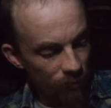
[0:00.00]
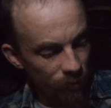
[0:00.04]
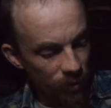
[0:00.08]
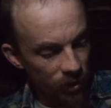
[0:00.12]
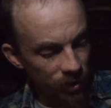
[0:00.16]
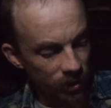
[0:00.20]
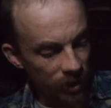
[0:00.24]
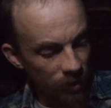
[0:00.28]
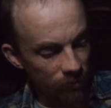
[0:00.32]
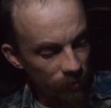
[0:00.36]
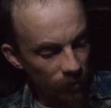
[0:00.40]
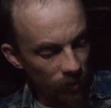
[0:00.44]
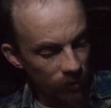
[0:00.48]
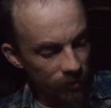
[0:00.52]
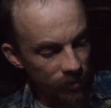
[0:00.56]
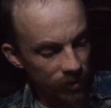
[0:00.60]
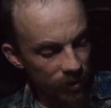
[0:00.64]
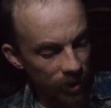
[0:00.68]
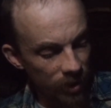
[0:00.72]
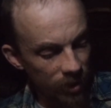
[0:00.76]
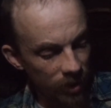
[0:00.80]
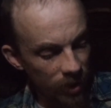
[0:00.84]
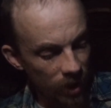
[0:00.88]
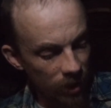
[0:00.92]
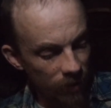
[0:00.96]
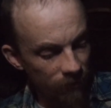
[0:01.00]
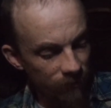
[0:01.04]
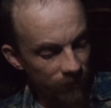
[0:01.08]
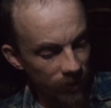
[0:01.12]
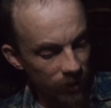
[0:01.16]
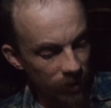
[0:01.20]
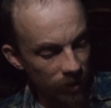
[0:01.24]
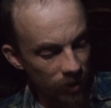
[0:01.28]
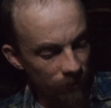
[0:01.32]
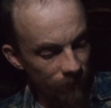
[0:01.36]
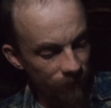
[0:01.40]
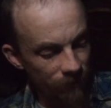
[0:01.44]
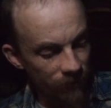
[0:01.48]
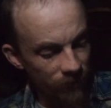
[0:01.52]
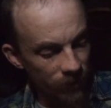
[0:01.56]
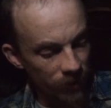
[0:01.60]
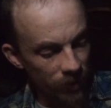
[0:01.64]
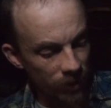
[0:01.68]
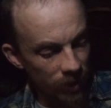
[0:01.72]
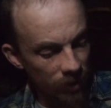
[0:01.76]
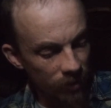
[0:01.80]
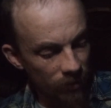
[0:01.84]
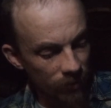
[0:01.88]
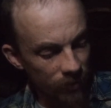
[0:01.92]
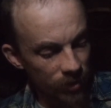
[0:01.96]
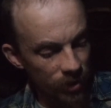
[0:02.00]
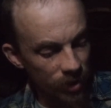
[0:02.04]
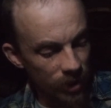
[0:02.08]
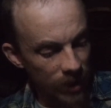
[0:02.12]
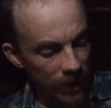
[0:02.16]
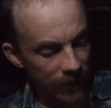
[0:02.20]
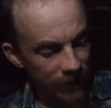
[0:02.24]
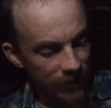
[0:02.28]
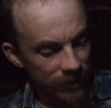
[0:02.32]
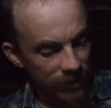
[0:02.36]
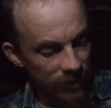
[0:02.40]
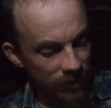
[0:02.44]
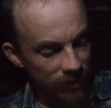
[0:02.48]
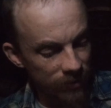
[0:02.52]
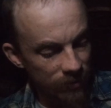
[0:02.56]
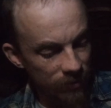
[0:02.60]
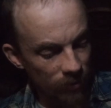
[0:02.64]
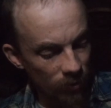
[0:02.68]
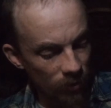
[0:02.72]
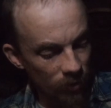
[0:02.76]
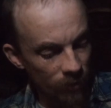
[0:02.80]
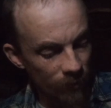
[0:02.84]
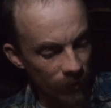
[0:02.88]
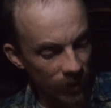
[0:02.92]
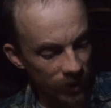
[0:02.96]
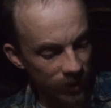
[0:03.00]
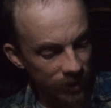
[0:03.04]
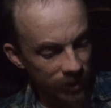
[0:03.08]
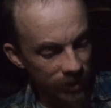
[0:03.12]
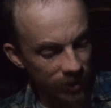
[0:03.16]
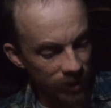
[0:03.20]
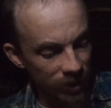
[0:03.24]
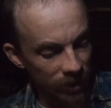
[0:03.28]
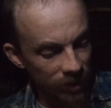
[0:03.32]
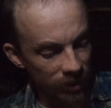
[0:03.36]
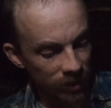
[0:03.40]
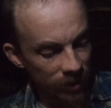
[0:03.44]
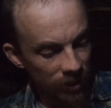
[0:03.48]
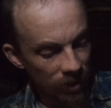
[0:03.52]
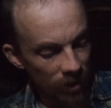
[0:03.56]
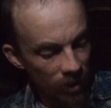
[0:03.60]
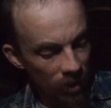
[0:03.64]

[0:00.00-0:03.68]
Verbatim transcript: but they won't turn out for Humphrey or Jackson or Muskie